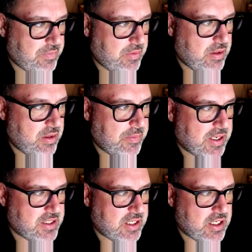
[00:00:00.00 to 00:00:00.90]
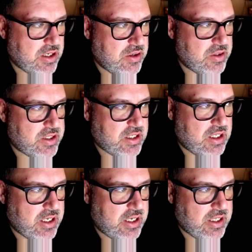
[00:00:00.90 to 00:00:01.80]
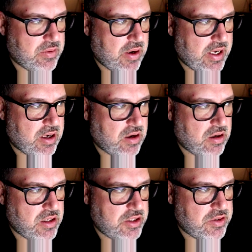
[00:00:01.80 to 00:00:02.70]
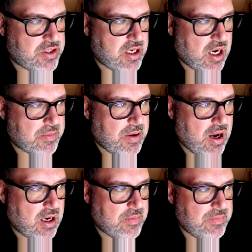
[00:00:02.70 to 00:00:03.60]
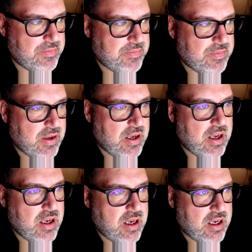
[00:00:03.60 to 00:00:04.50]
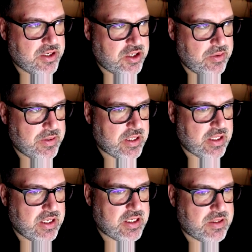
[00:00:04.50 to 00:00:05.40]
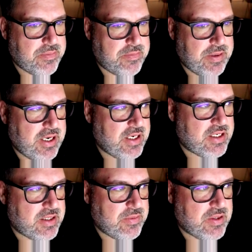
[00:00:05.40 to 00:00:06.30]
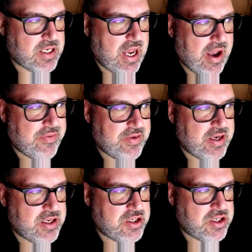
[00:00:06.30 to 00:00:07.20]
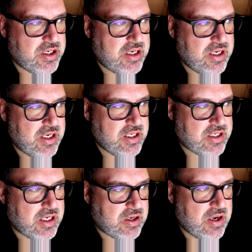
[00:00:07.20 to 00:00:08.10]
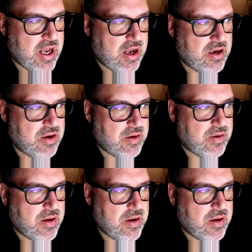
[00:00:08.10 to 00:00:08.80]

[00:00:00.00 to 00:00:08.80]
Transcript: the best thing to do is click right here, use stock bottom, assuming that this piece was a half inch, it's going to go down to